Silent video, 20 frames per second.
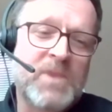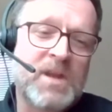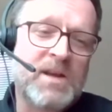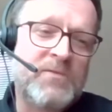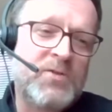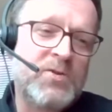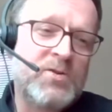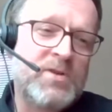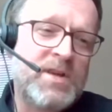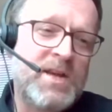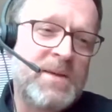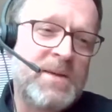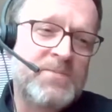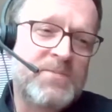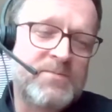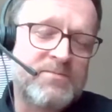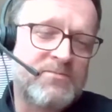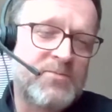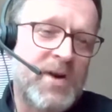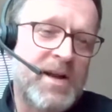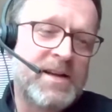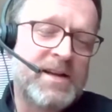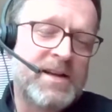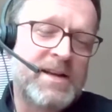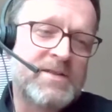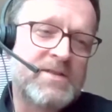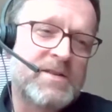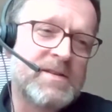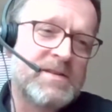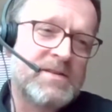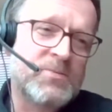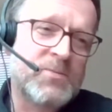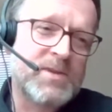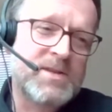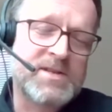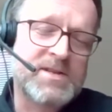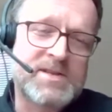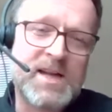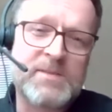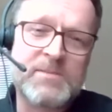If you keep running with
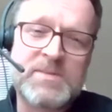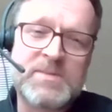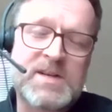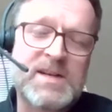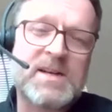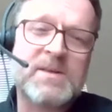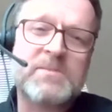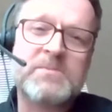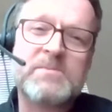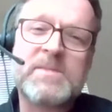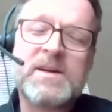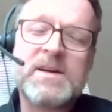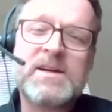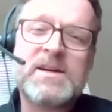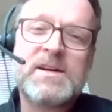the same team,